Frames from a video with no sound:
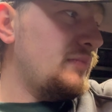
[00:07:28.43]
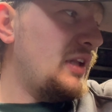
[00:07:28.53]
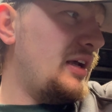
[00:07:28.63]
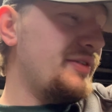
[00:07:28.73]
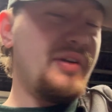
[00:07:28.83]

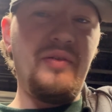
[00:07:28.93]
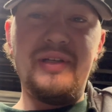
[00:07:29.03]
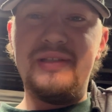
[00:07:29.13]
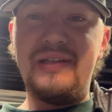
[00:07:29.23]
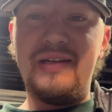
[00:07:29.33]
let's go
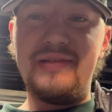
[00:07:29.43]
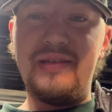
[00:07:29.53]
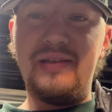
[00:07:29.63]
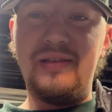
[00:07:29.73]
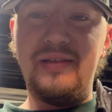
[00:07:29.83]
ahead and tear this
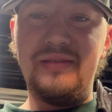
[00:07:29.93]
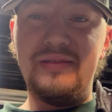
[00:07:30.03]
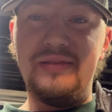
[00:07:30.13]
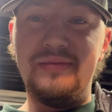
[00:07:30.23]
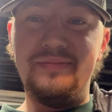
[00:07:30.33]
thing down
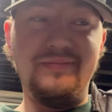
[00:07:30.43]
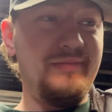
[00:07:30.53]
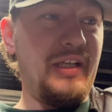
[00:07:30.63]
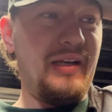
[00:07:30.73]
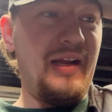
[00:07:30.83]

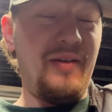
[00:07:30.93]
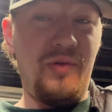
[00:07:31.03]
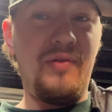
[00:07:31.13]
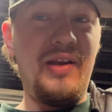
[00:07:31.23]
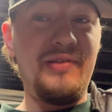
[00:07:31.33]
and get at it.
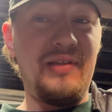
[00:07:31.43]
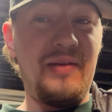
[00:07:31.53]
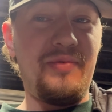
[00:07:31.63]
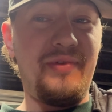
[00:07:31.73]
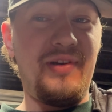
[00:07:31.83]
We're racing
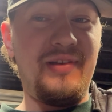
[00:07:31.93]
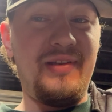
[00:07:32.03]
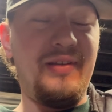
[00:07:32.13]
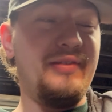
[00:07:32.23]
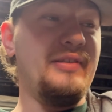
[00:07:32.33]
April
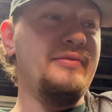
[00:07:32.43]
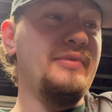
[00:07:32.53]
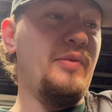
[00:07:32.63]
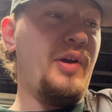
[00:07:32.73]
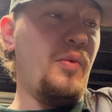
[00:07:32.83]
13th, so
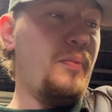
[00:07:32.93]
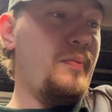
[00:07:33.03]
here we go.